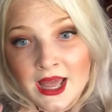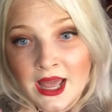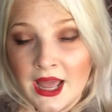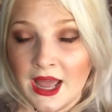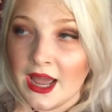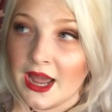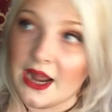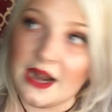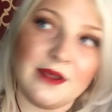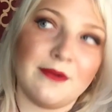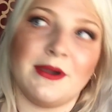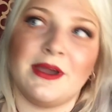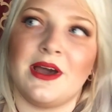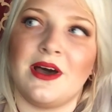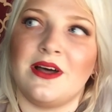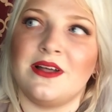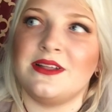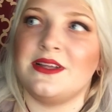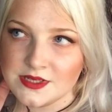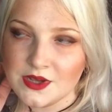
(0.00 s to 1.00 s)
Anyway, y'all,
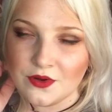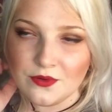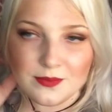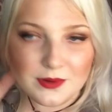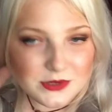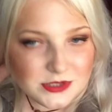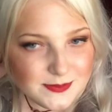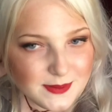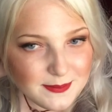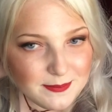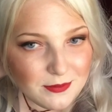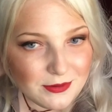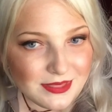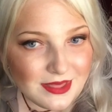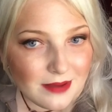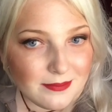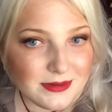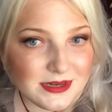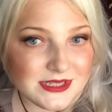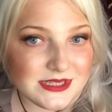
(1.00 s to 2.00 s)
most people with
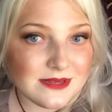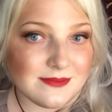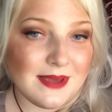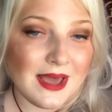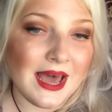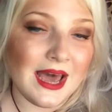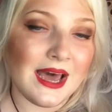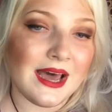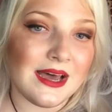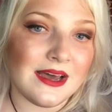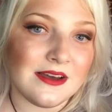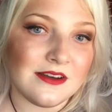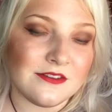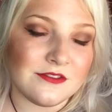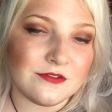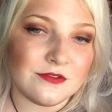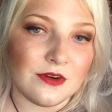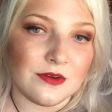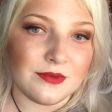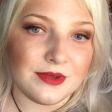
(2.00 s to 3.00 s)
albinism have
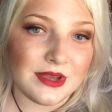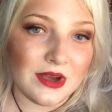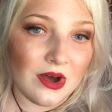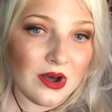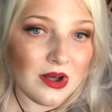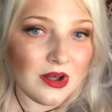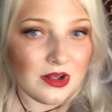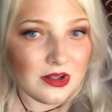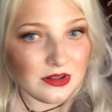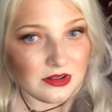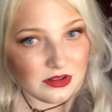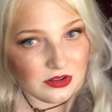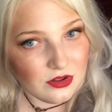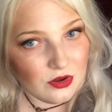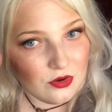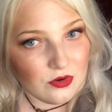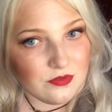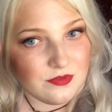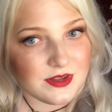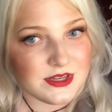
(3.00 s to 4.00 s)
what we call low
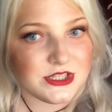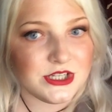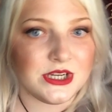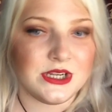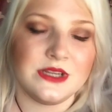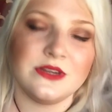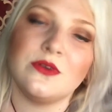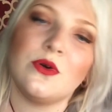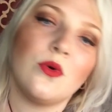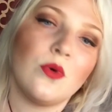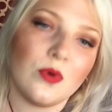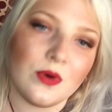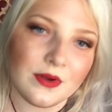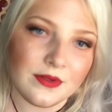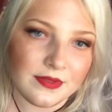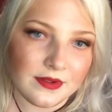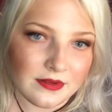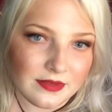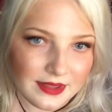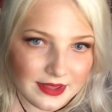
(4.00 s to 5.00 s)
vision, or they're
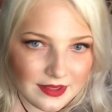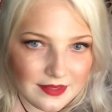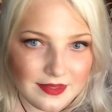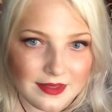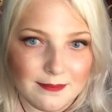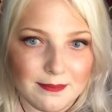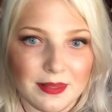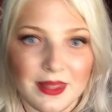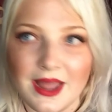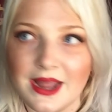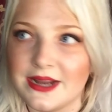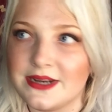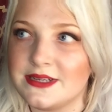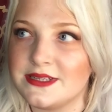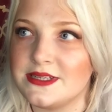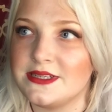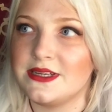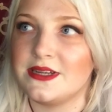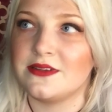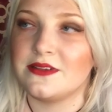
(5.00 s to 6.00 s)
legally blind.
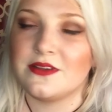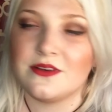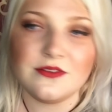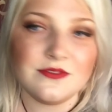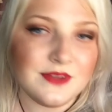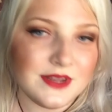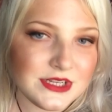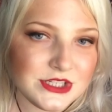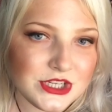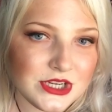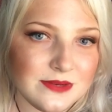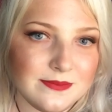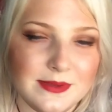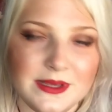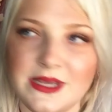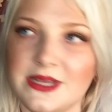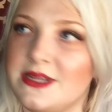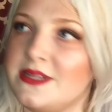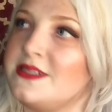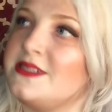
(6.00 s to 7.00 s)
Now, low vision
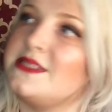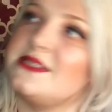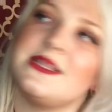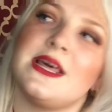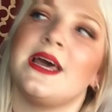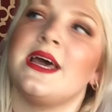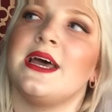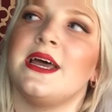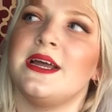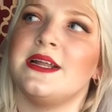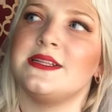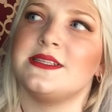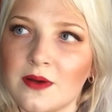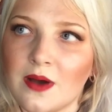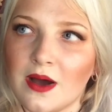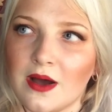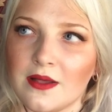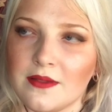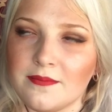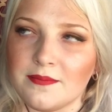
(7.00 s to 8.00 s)
means that
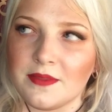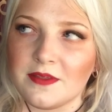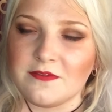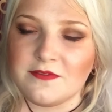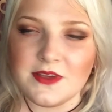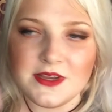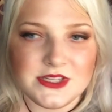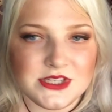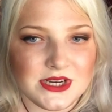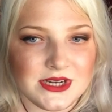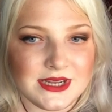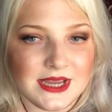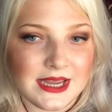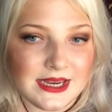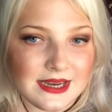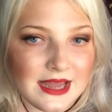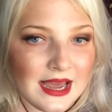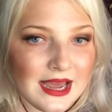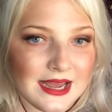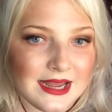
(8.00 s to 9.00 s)
the vision
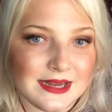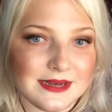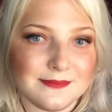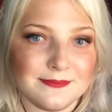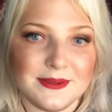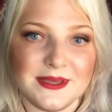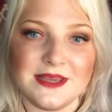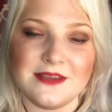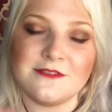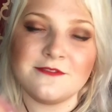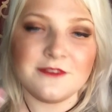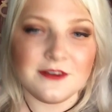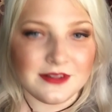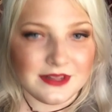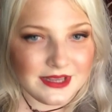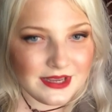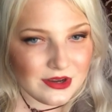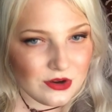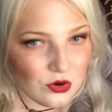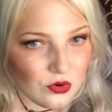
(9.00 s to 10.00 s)
cannot be fully
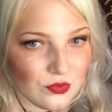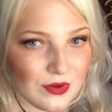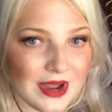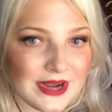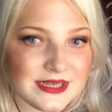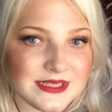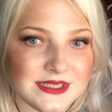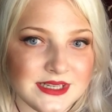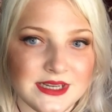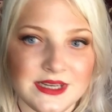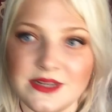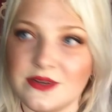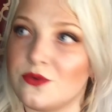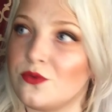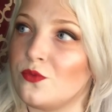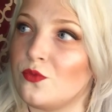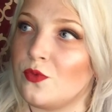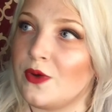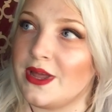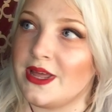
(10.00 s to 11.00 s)
corrected
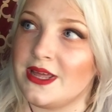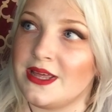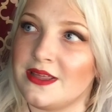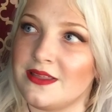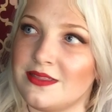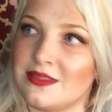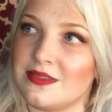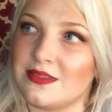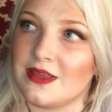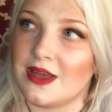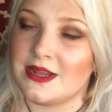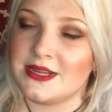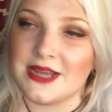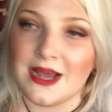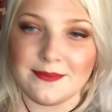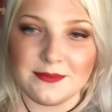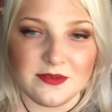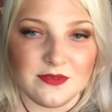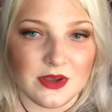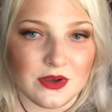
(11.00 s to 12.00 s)
with adaptive
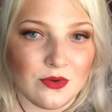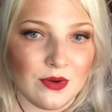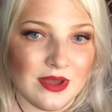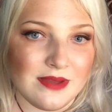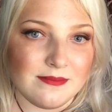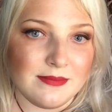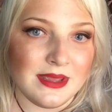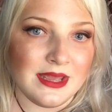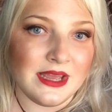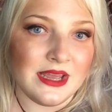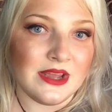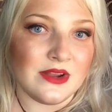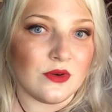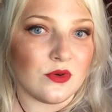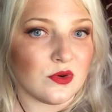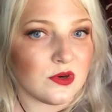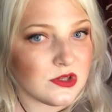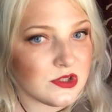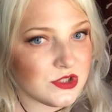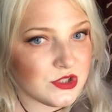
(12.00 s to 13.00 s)
equipment or
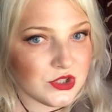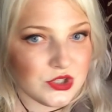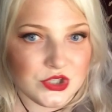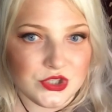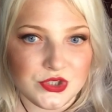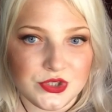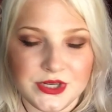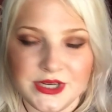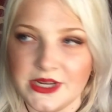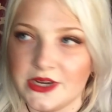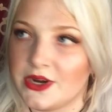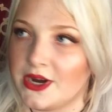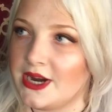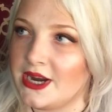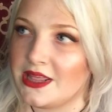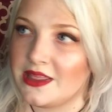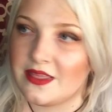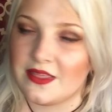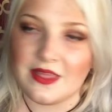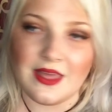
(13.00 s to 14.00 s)
surgery or anything
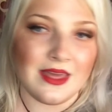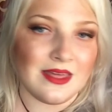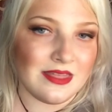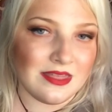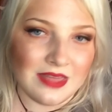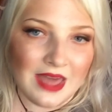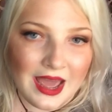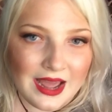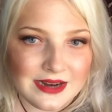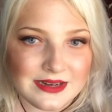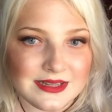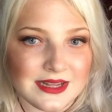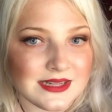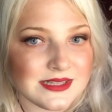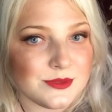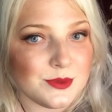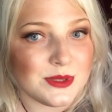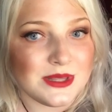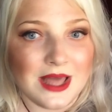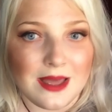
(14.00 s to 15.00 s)
like that. That's what
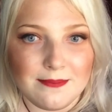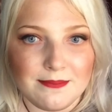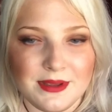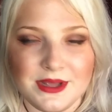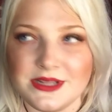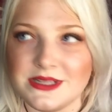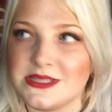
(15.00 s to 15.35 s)
that means.